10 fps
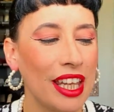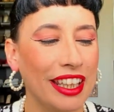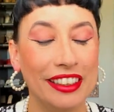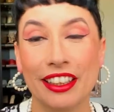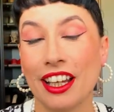
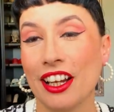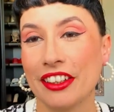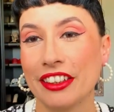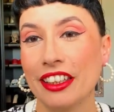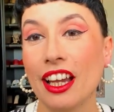in the
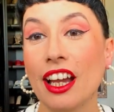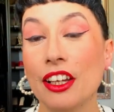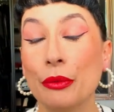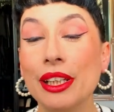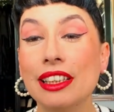cardi i
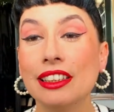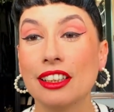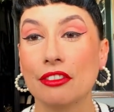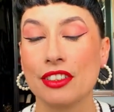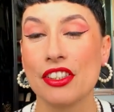really
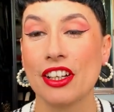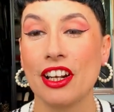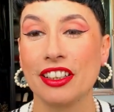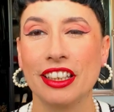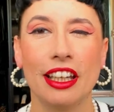love this
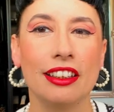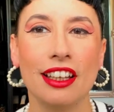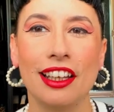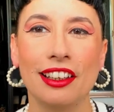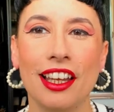cardi and
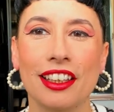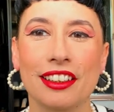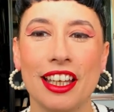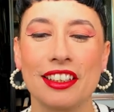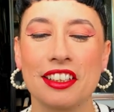i like
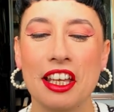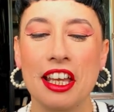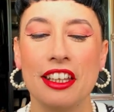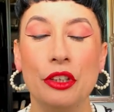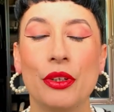that
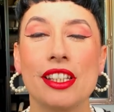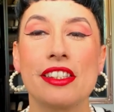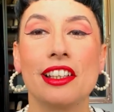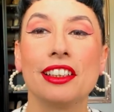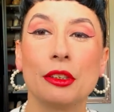you can
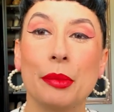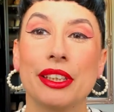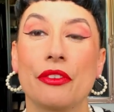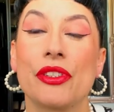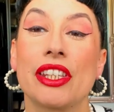see a little
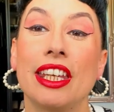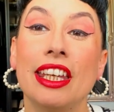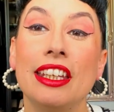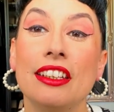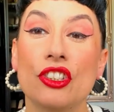bit of
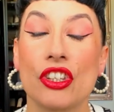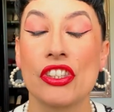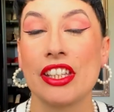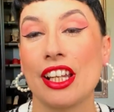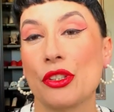skin
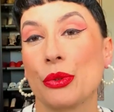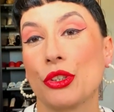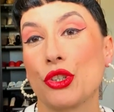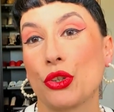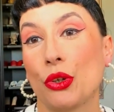just next to
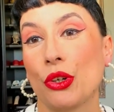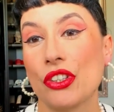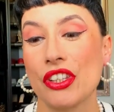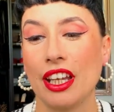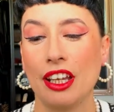the
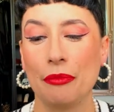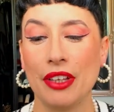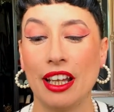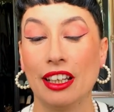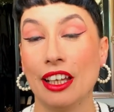shorts and
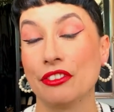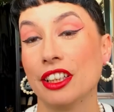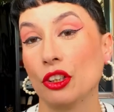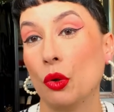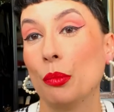i left
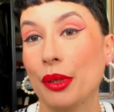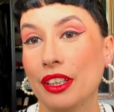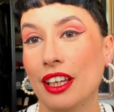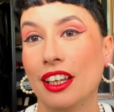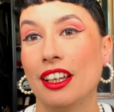it open
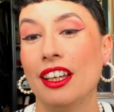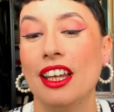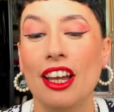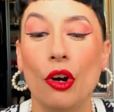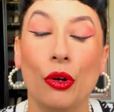uh,
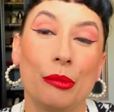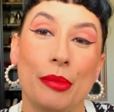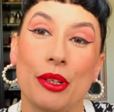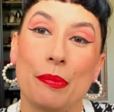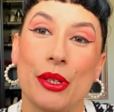on
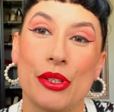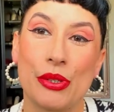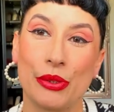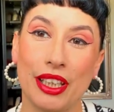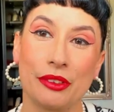purpose
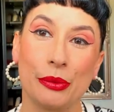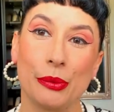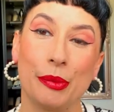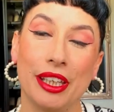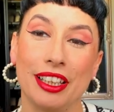so that
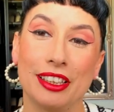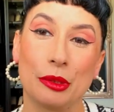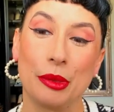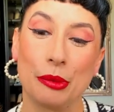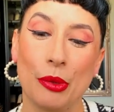will be a
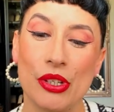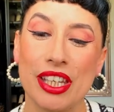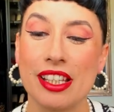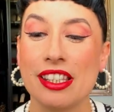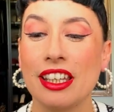little bit more
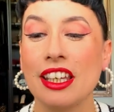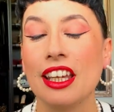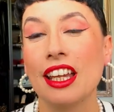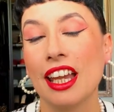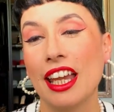sexy
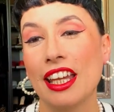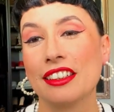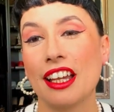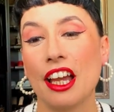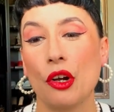
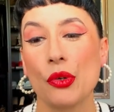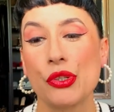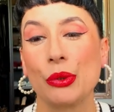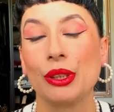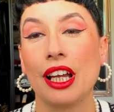and i
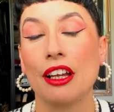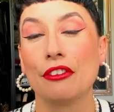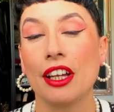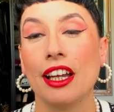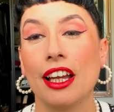also
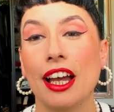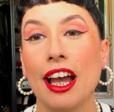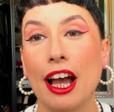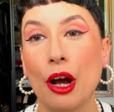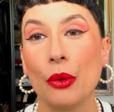love uh,
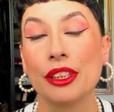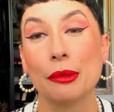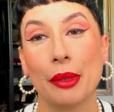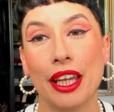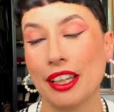how the
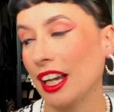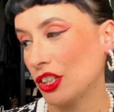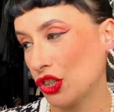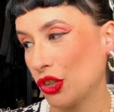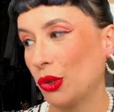bag i
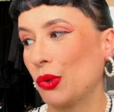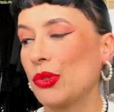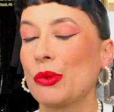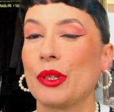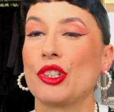
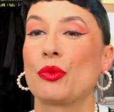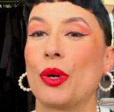chose which